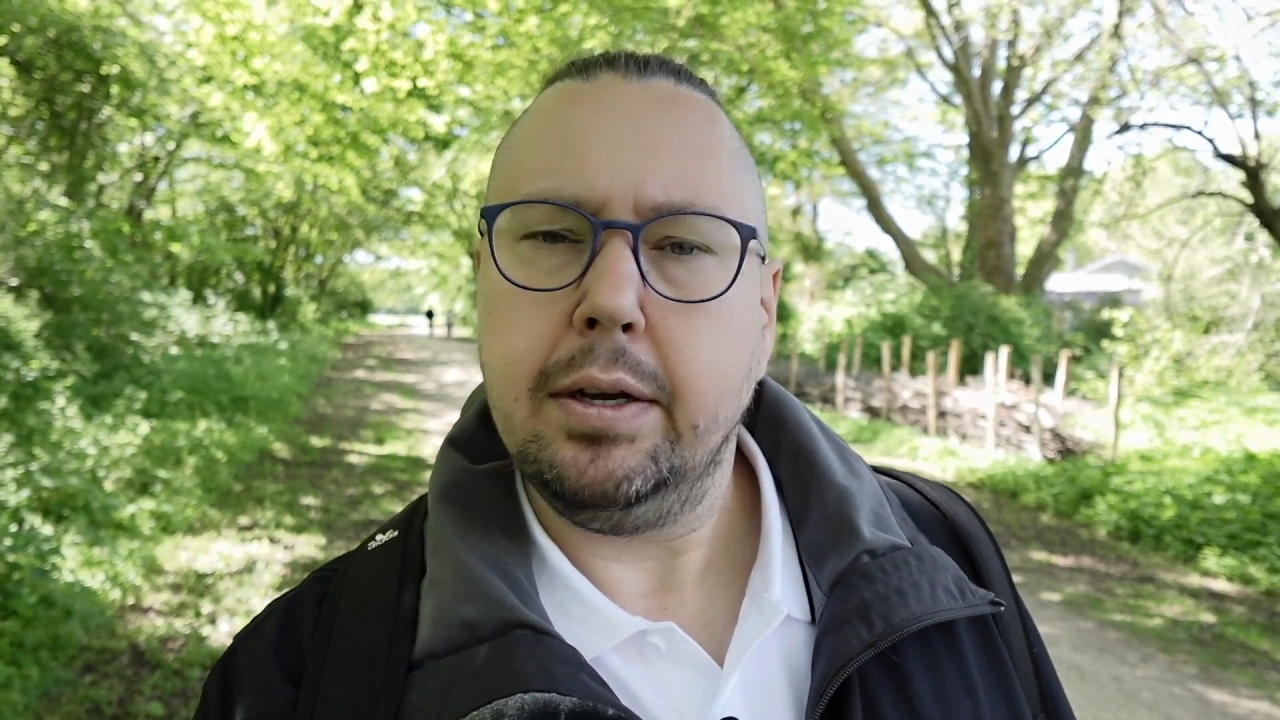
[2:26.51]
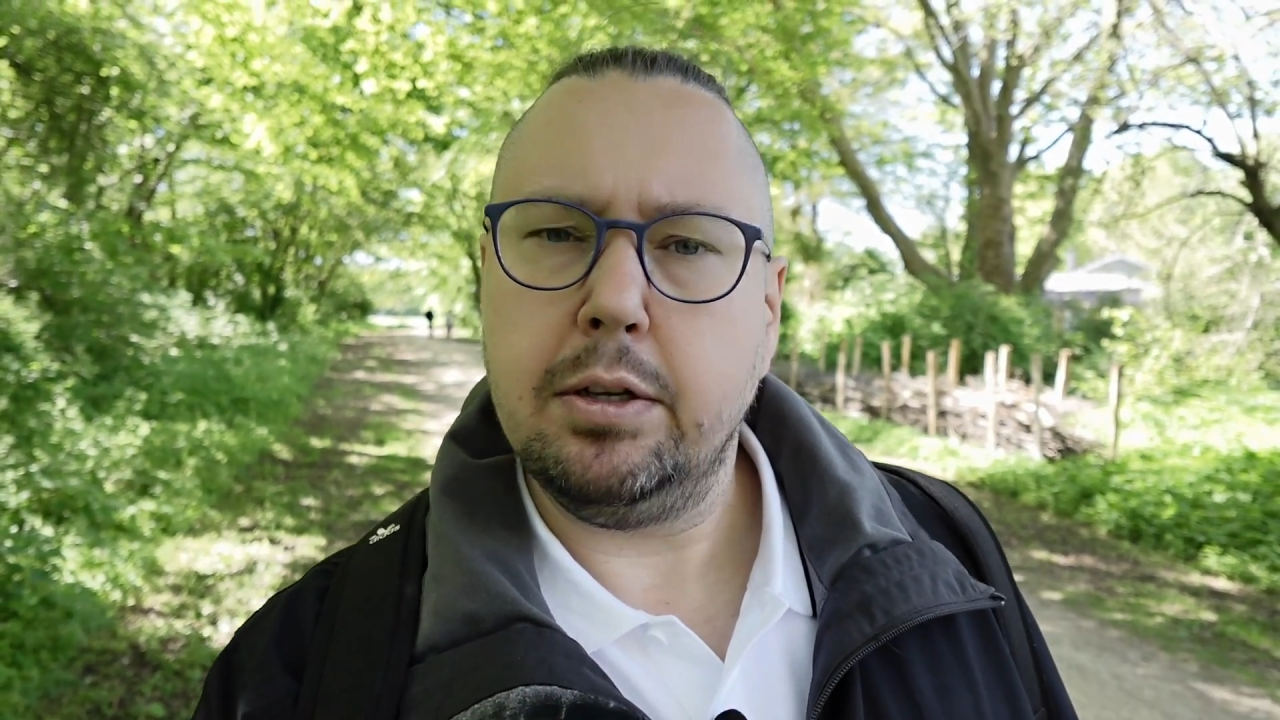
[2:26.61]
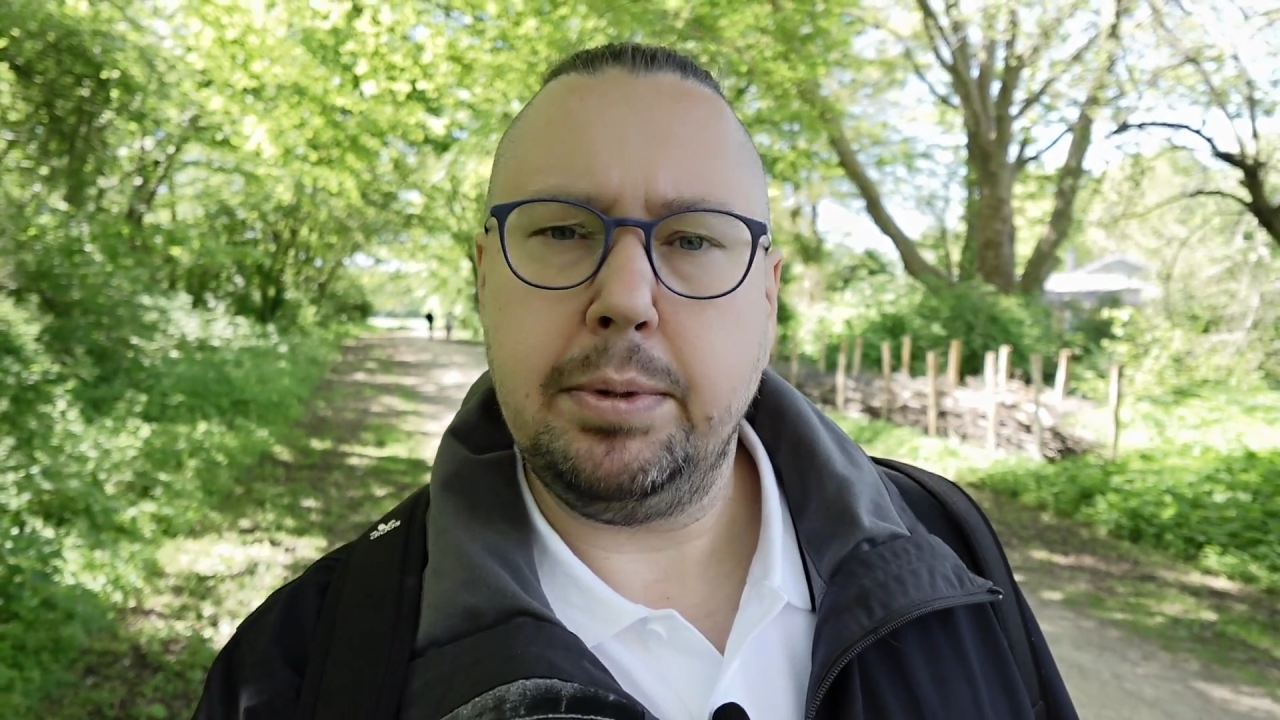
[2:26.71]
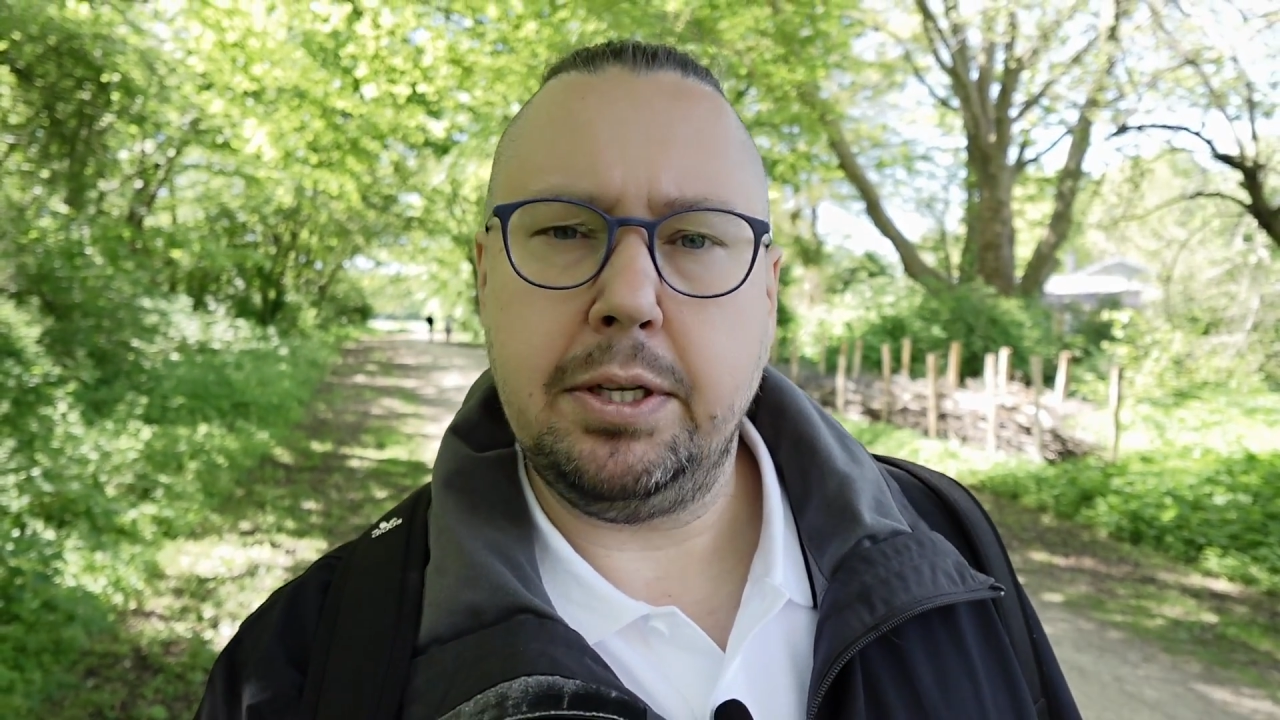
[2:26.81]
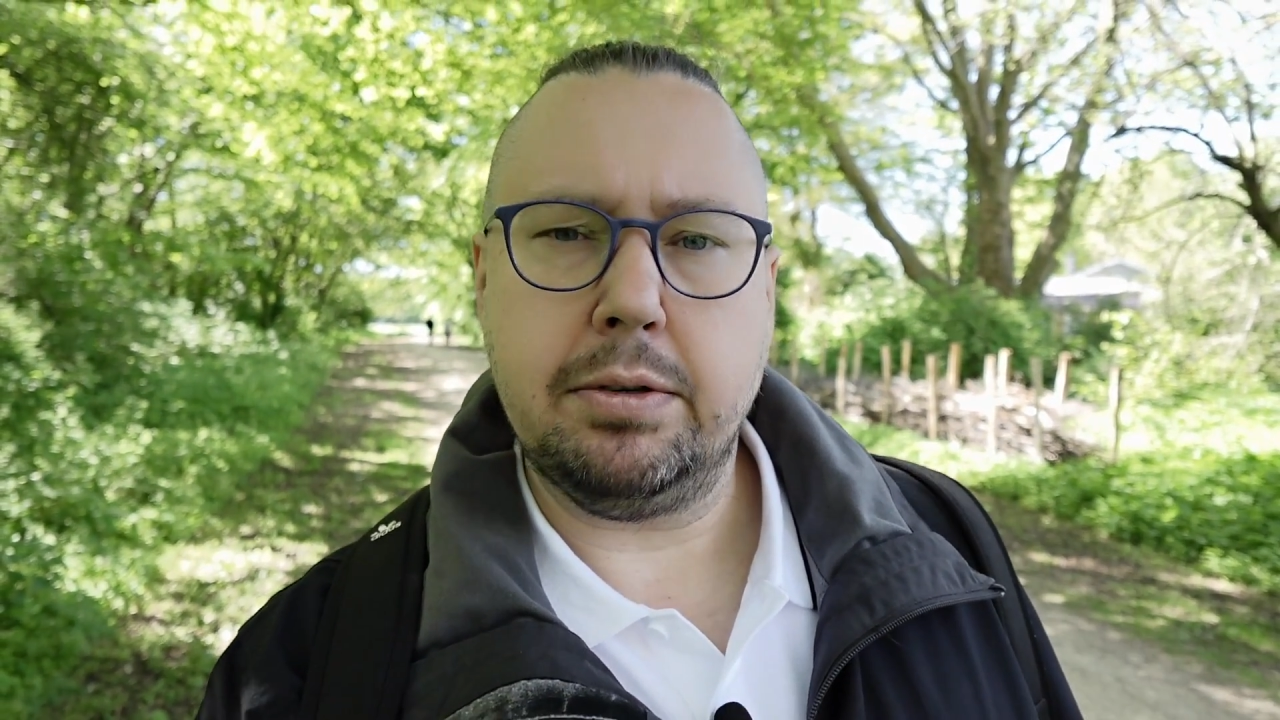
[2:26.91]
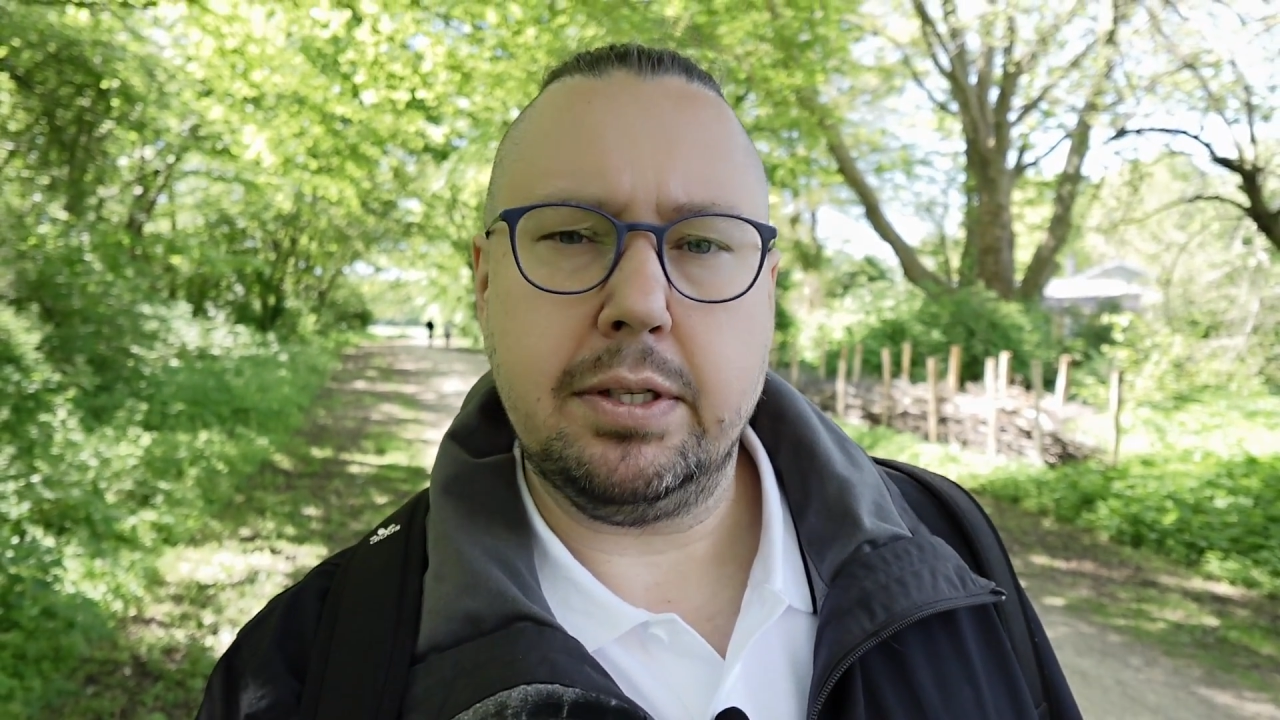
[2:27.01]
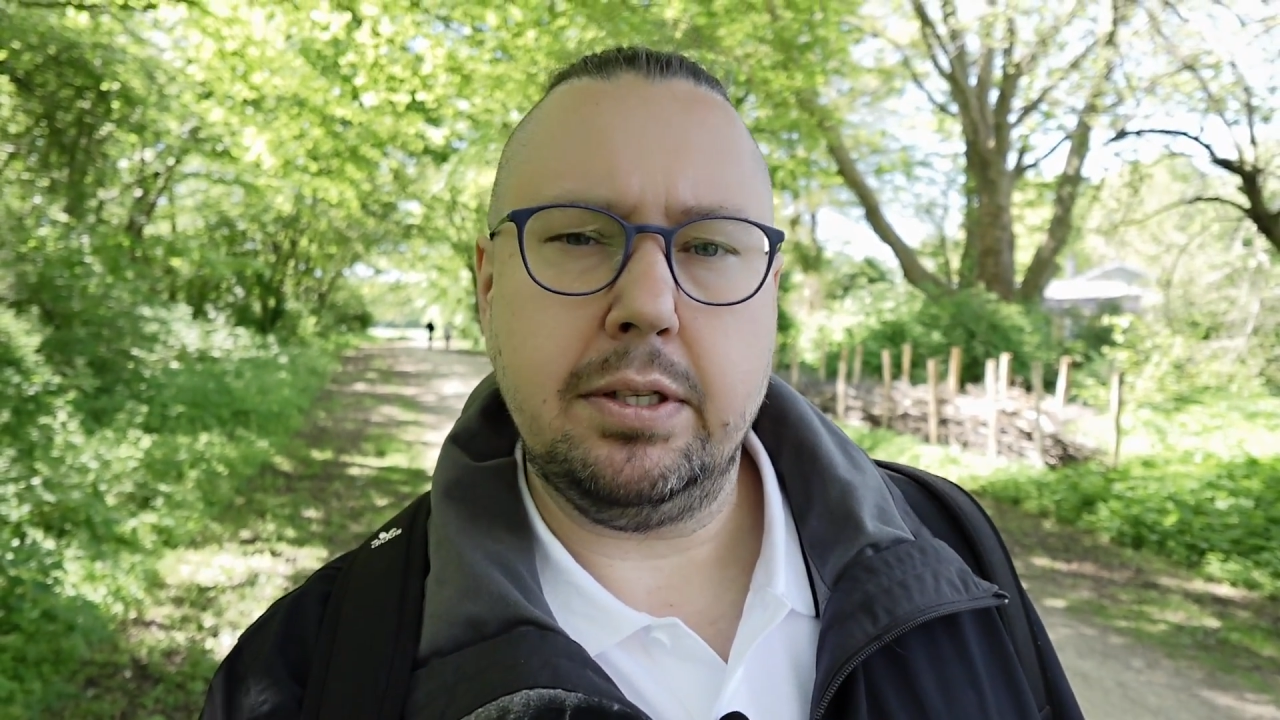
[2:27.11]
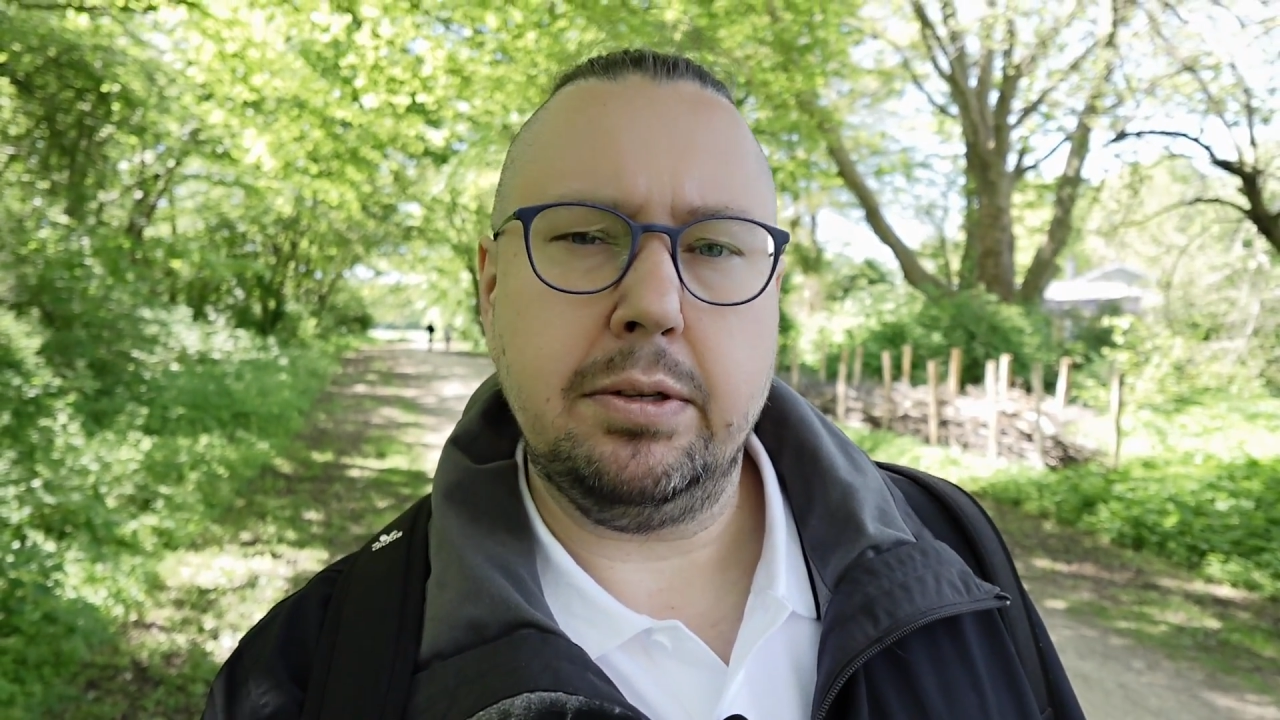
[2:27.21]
could be interested